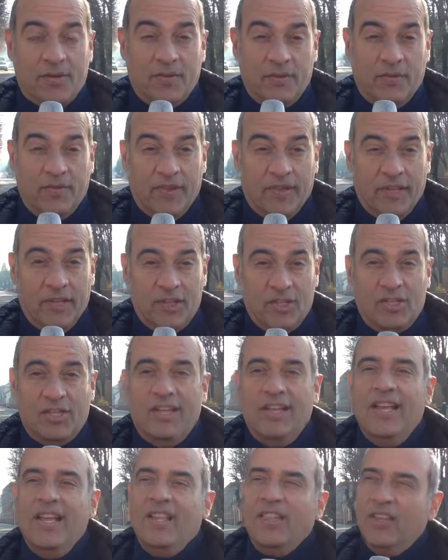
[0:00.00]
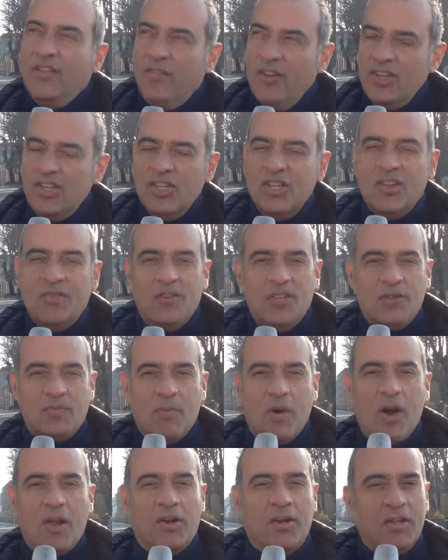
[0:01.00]
of the village. The vision of these
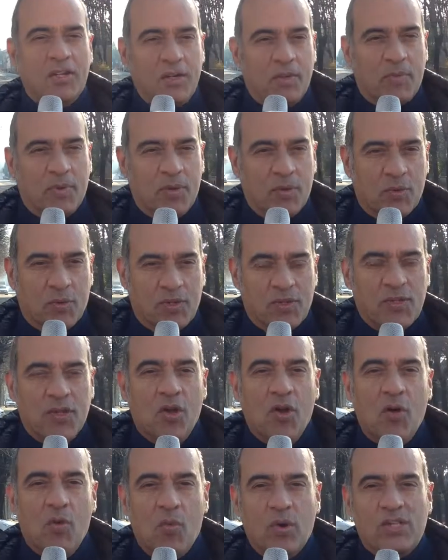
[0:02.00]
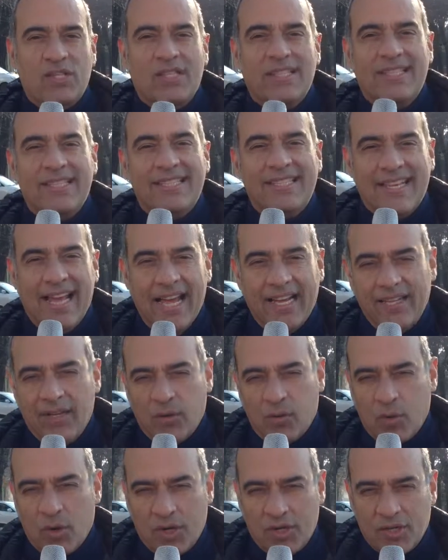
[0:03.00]
modern entrepreneurs was to design
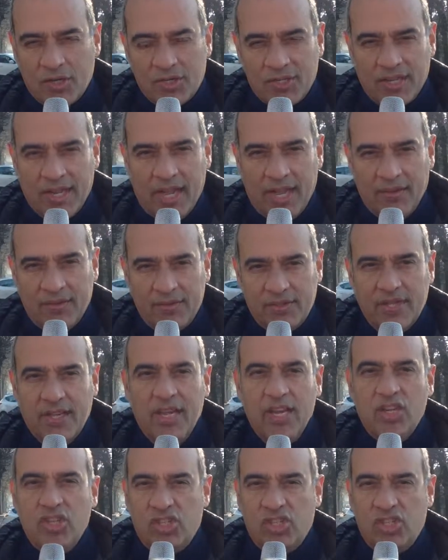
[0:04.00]
their workers' lives,